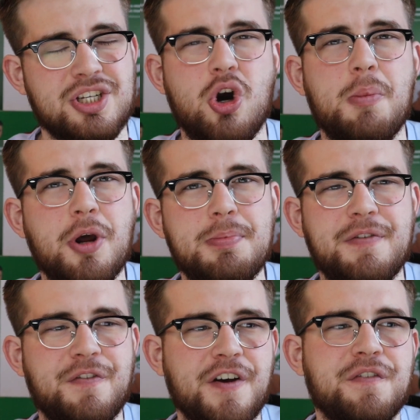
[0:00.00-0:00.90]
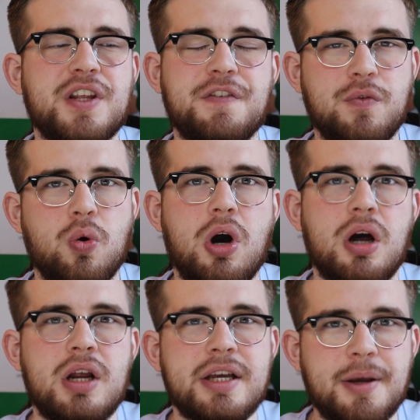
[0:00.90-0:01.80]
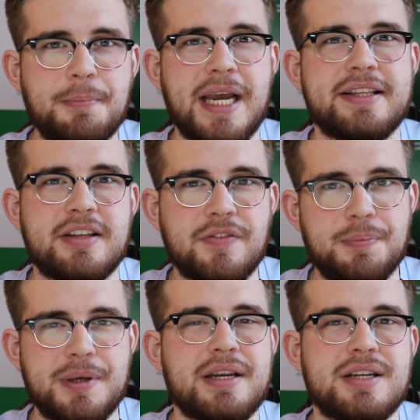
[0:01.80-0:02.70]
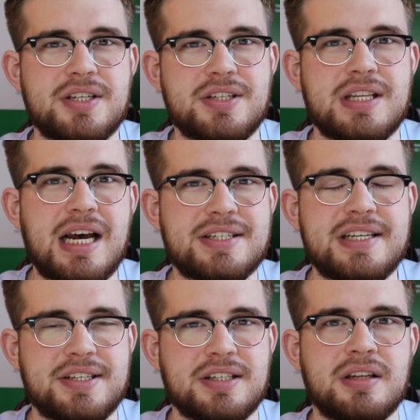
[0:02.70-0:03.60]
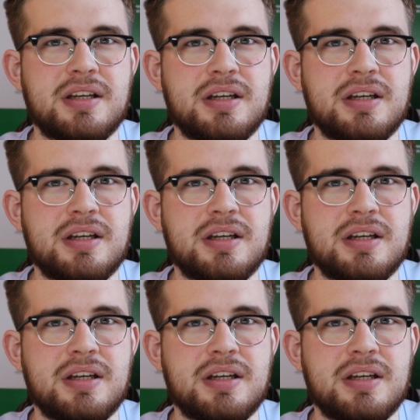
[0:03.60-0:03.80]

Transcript: Scott Brown made 54 competitive appearances that season.